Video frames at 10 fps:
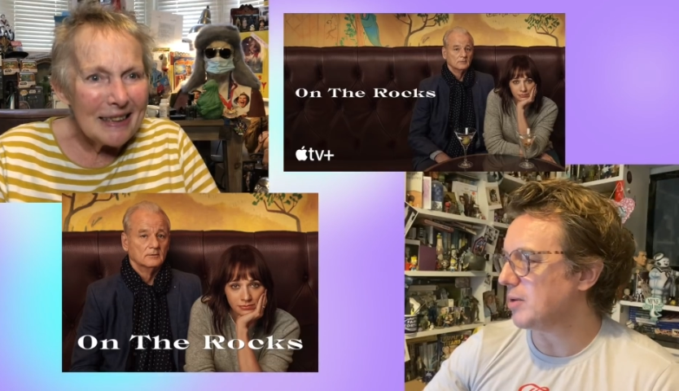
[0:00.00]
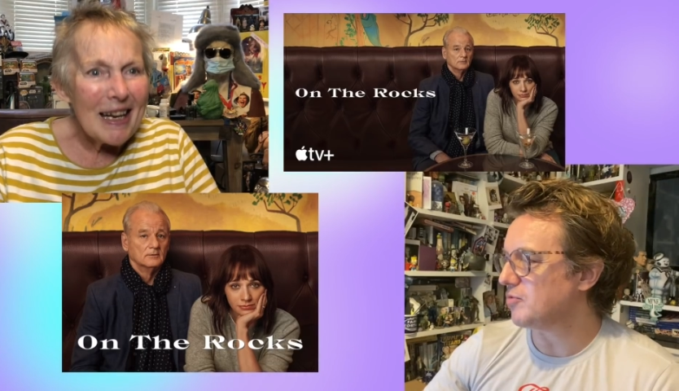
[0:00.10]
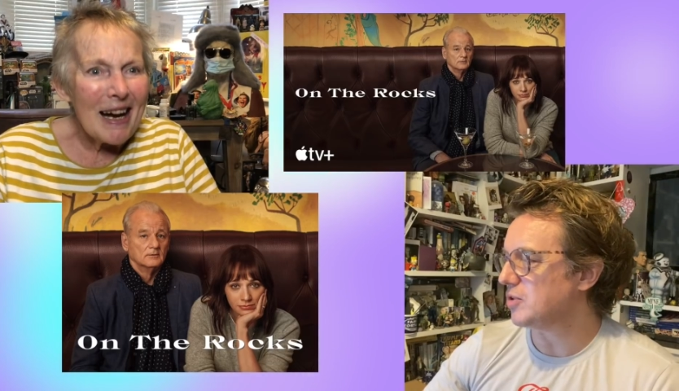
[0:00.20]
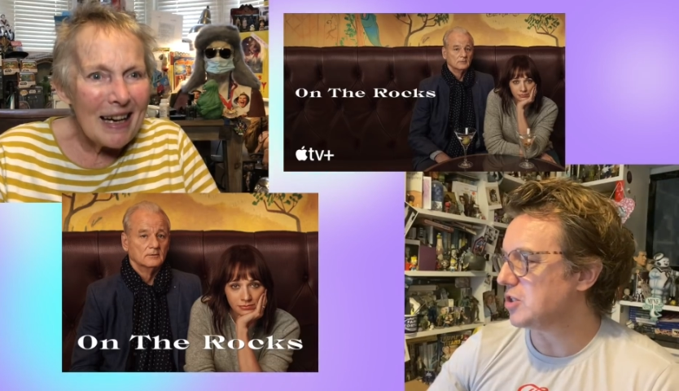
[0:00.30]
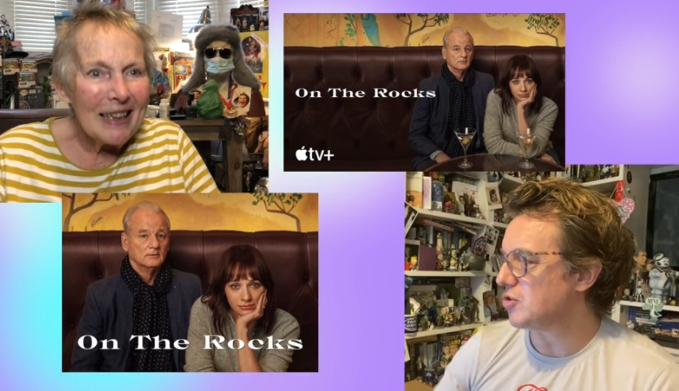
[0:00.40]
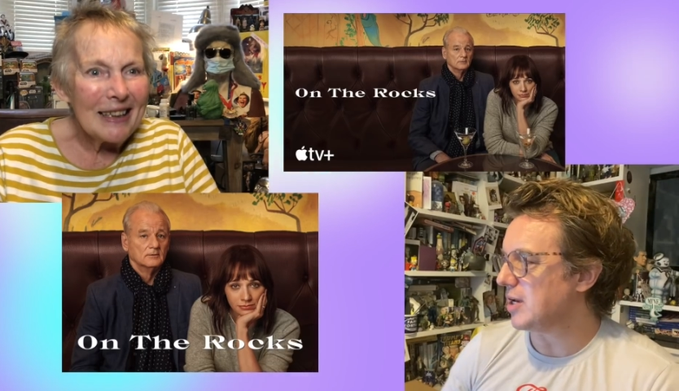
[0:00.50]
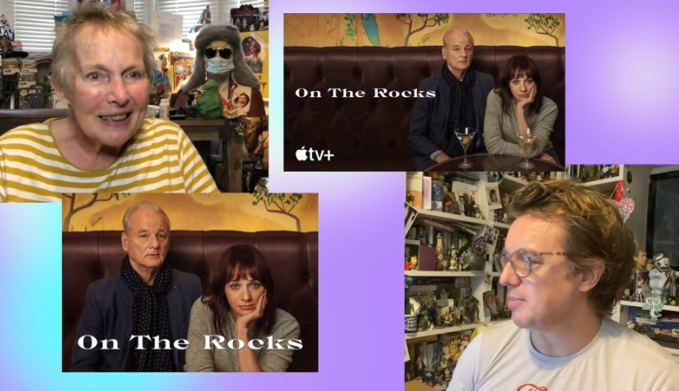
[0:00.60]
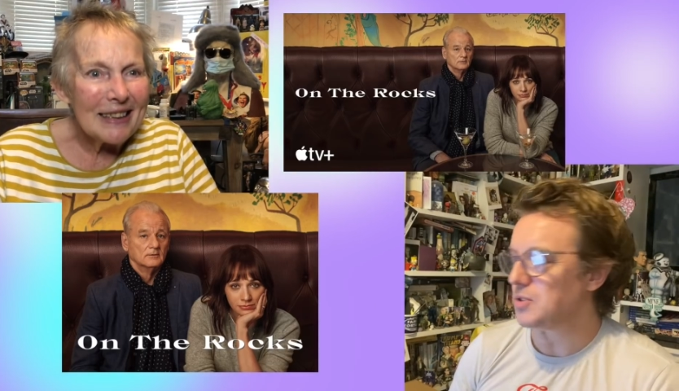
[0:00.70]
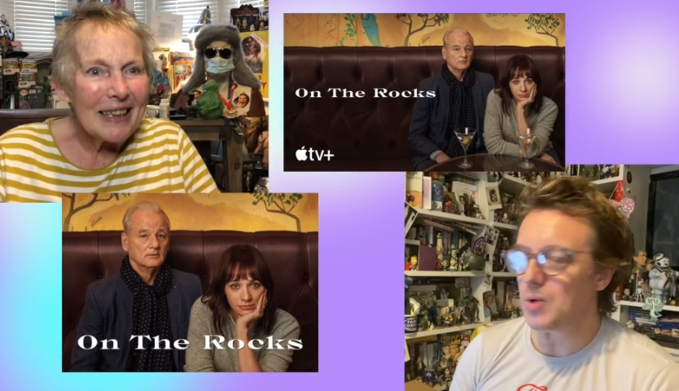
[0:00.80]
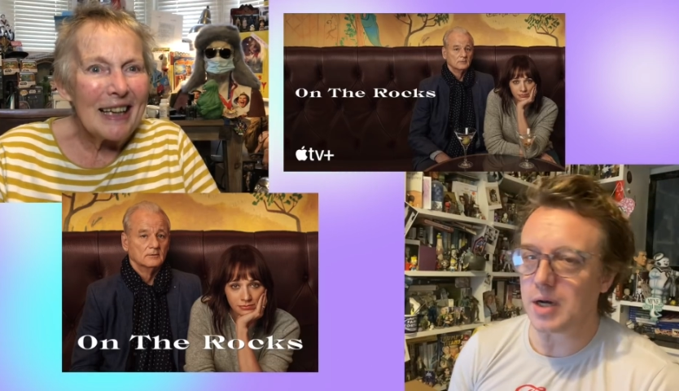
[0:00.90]
Speaker 1: for a Dream as
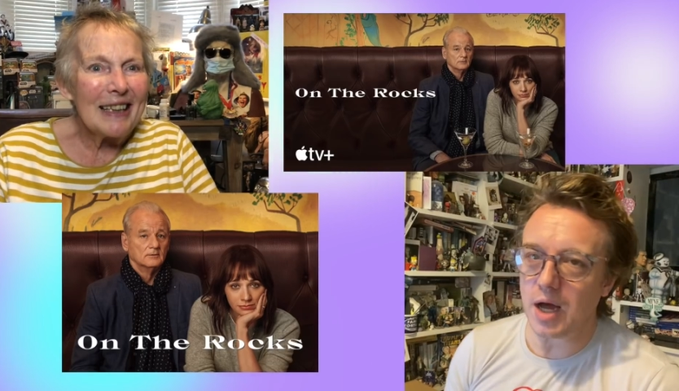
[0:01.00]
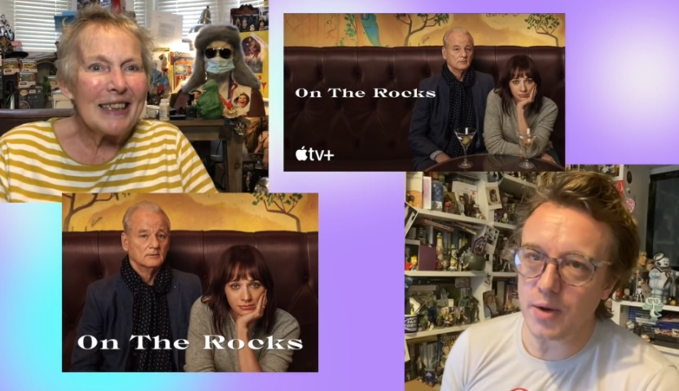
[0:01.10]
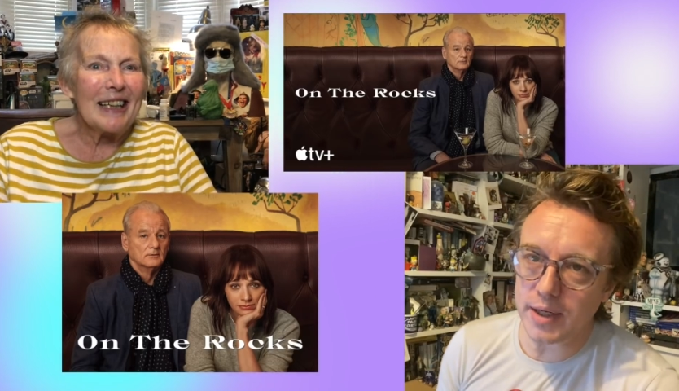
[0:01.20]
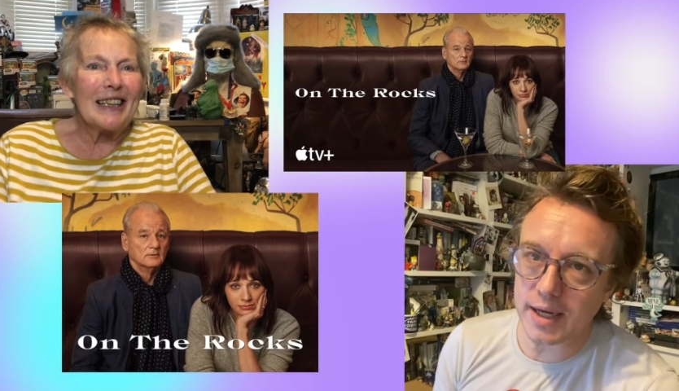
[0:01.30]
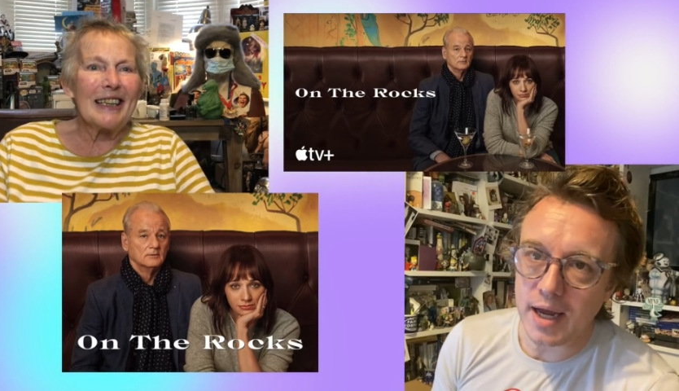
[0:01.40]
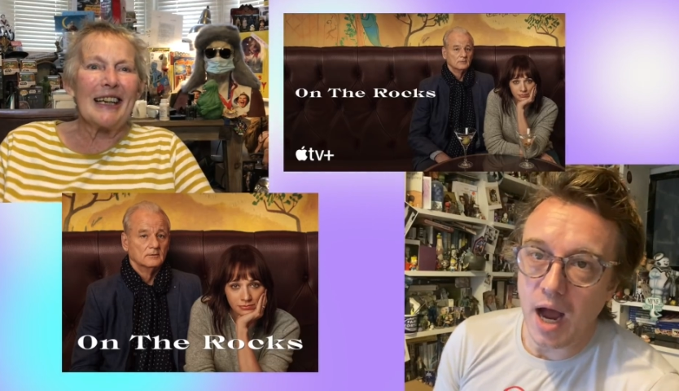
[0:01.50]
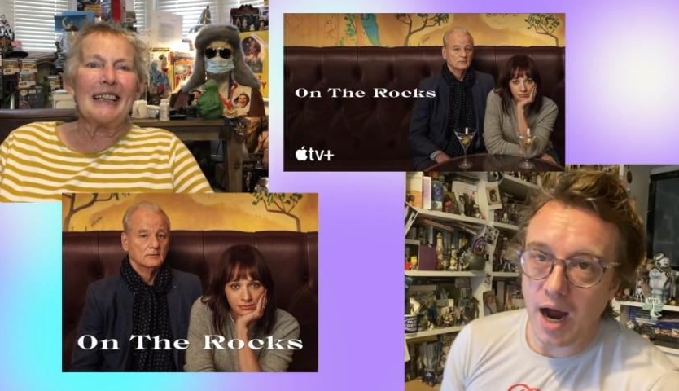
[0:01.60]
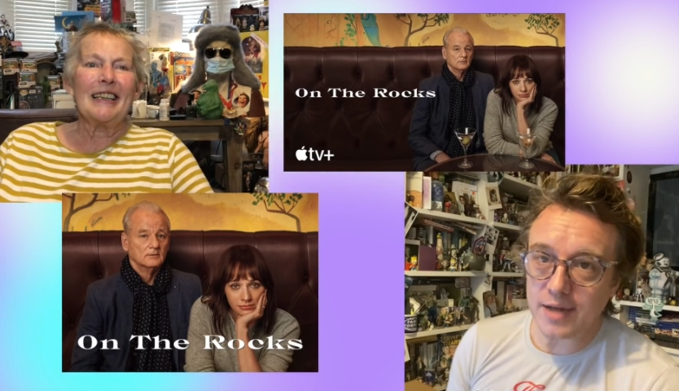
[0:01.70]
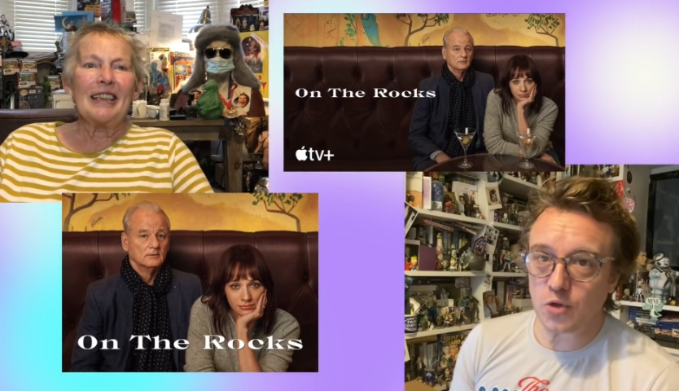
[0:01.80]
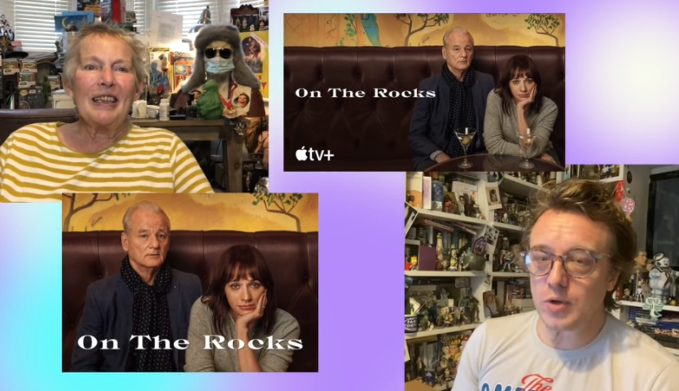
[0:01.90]
well. Yeah, oh, okay. I
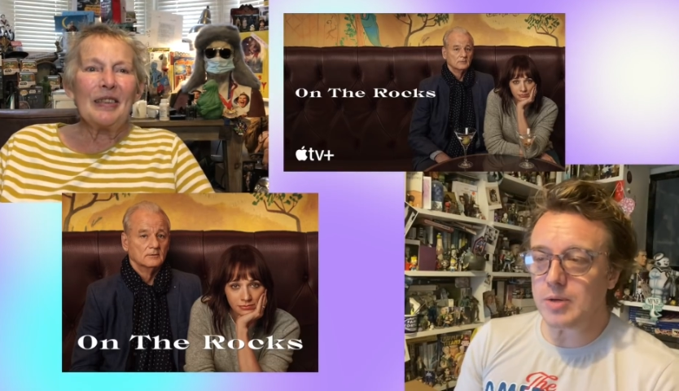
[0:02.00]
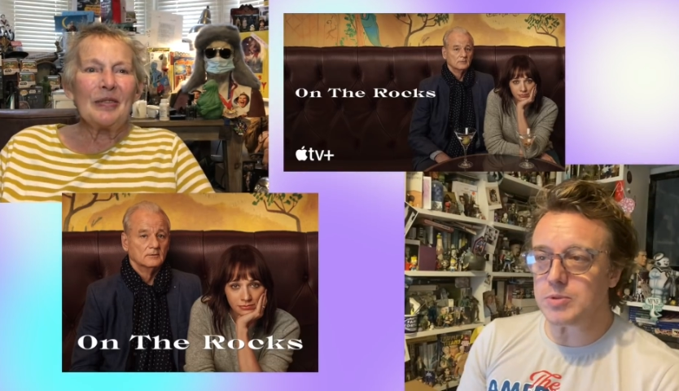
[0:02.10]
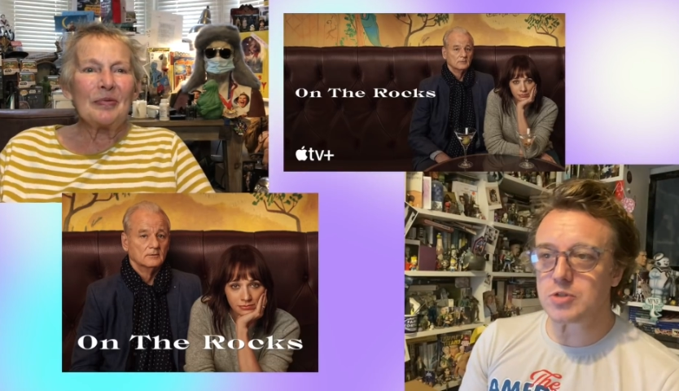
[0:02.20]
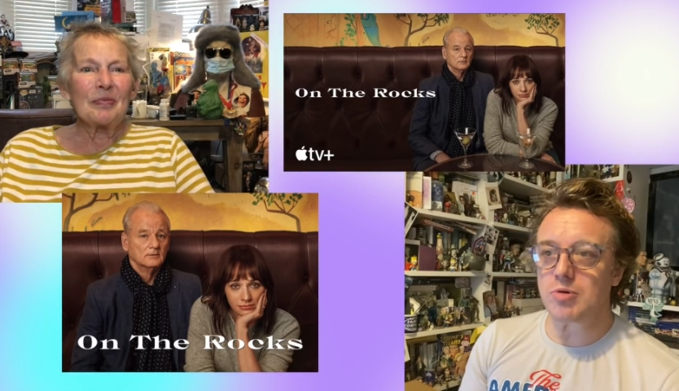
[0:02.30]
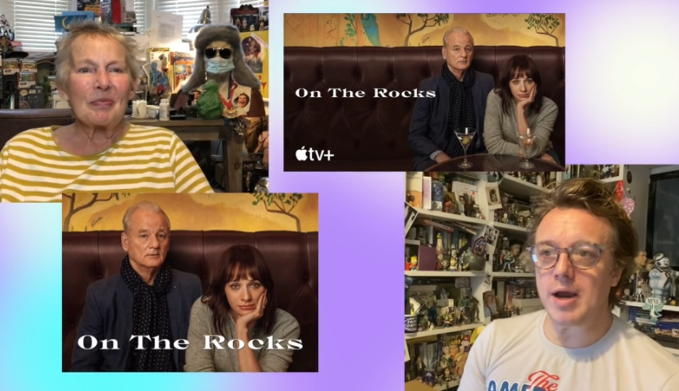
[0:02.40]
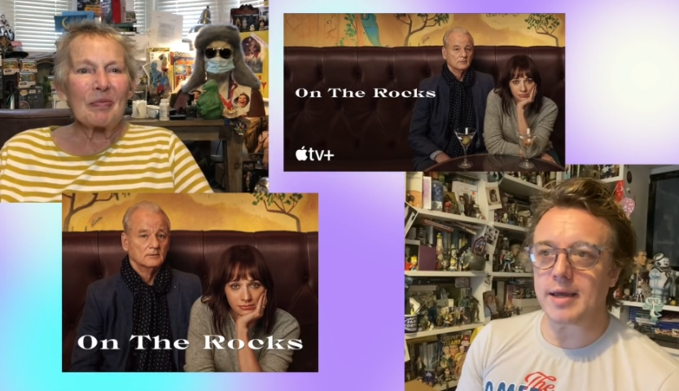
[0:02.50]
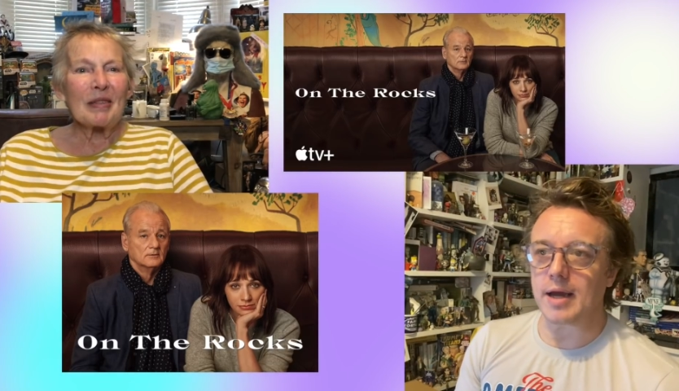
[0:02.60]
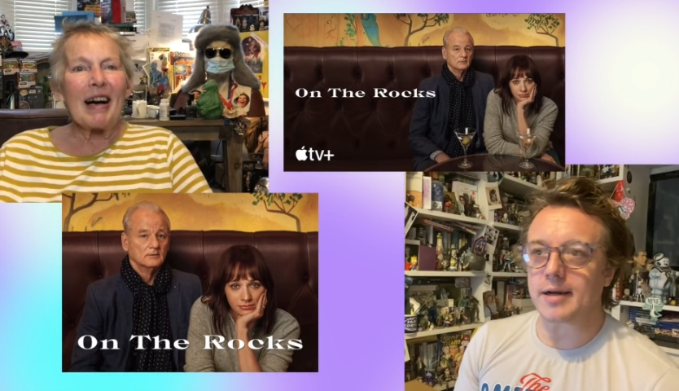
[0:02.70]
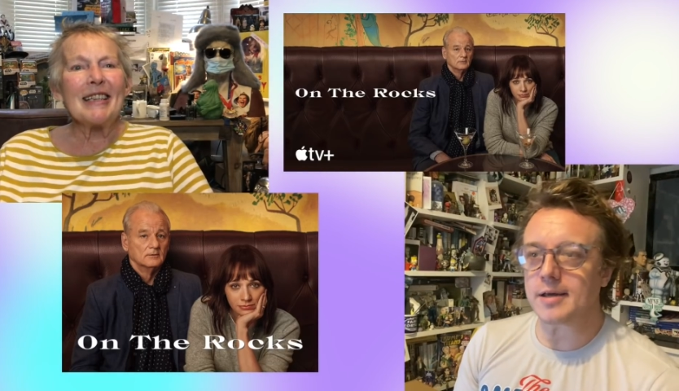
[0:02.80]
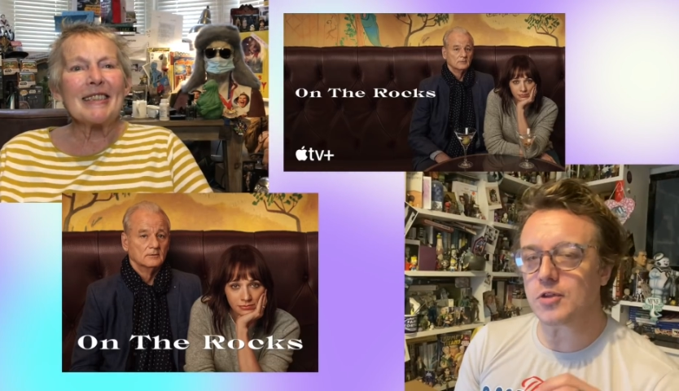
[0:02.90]
thought he was great. And
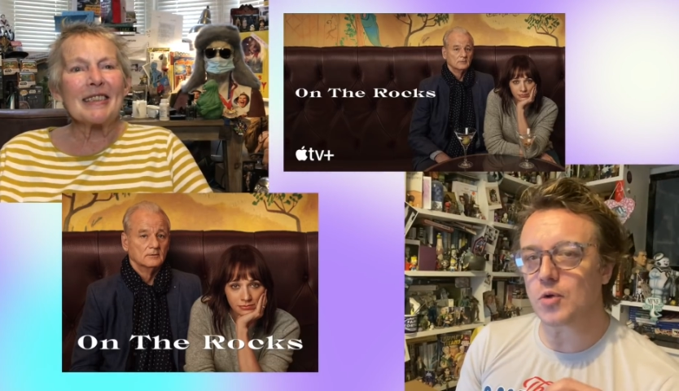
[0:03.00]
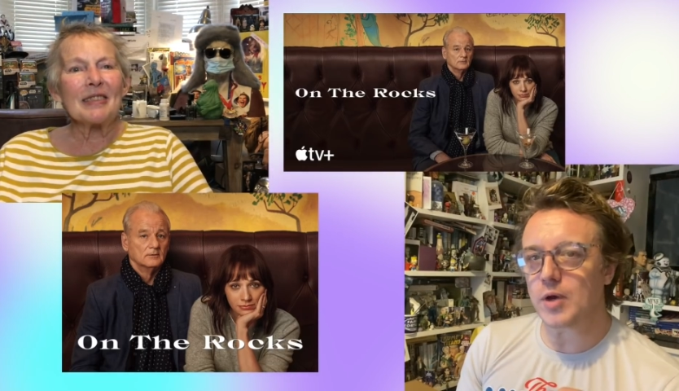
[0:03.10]
I, I thought